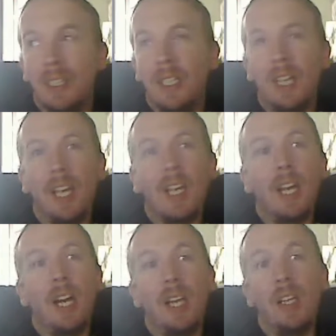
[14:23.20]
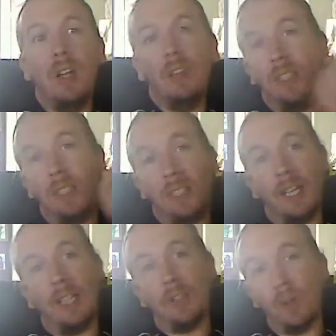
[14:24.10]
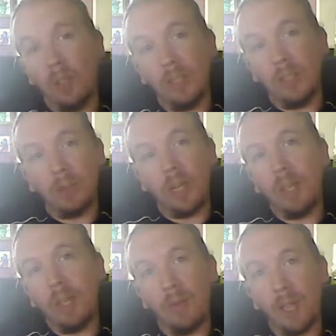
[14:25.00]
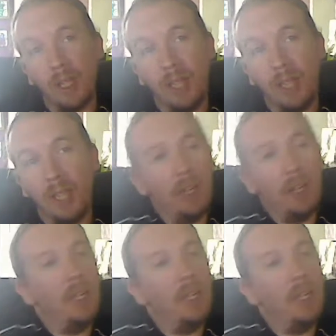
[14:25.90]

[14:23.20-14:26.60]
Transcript: and I, I know it's this asshole that's right fucking there.